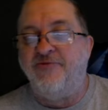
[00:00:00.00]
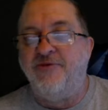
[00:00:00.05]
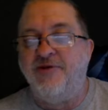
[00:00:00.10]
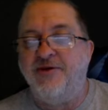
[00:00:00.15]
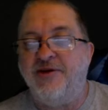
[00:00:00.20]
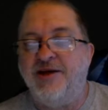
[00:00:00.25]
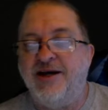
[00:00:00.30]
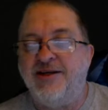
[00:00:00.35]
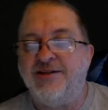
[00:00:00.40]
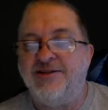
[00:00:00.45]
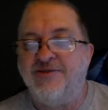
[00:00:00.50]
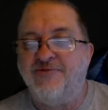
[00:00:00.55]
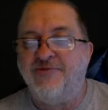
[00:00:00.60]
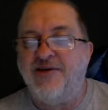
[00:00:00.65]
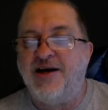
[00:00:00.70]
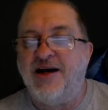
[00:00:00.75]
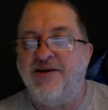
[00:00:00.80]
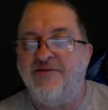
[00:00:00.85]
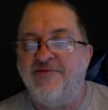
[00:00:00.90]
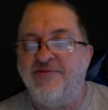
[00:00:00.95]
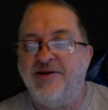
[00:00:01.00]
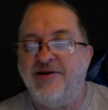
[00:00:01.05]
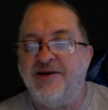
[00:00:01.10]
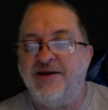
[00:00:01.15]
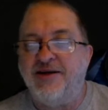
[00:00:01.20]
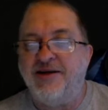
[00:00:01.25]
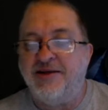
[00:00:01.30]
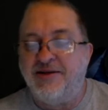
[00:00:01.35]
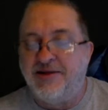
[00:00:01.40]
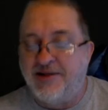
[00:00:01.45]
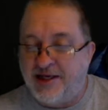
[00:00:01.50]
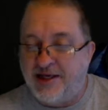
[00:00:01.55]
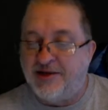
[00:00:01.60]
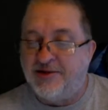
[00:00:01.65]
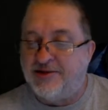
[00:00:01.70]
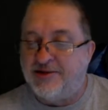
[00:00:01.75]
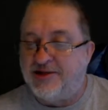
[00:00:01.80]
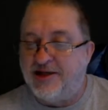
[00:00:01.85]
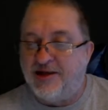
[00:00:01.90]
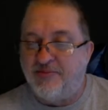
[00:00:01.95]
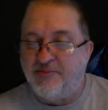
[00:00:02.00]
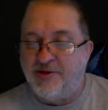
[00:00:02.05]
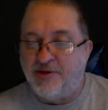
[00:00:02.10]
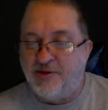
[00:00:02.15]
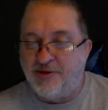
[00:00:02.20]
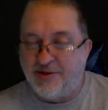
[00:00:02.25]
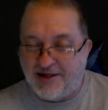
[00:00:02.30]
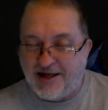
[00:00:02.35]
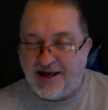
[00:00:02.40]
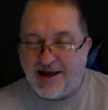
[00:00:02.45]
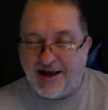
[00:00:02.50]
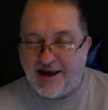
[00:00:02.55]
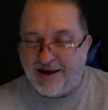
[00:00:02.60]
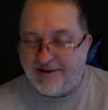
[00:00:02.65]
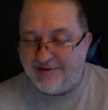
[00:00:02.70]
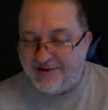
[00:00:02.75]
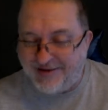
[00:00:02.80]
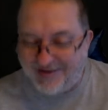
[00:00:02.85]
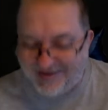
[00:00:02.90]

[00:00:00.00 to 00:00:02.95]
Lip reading: you got survival in it, kill something or die.